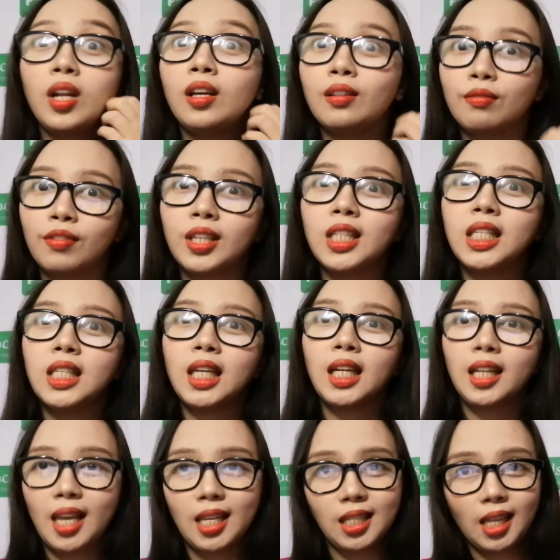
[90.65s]
convinced that
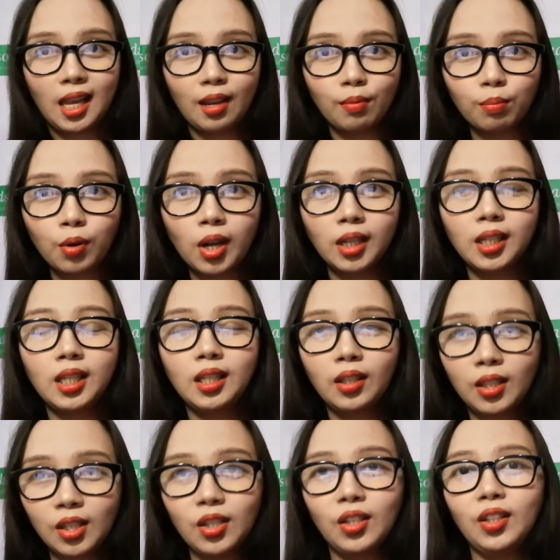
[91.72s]
yes, I am pregnant.
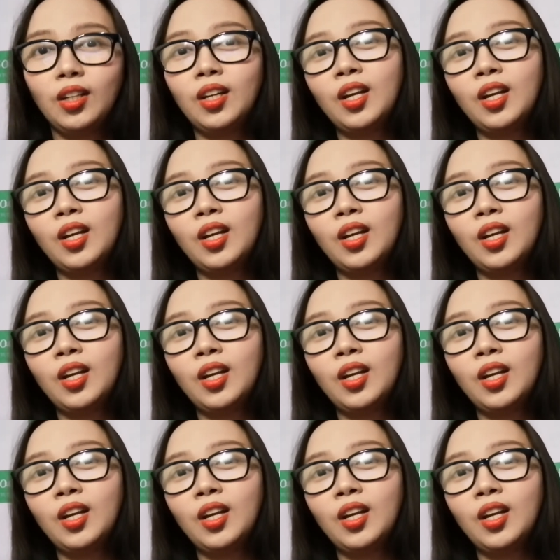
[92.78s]
Good.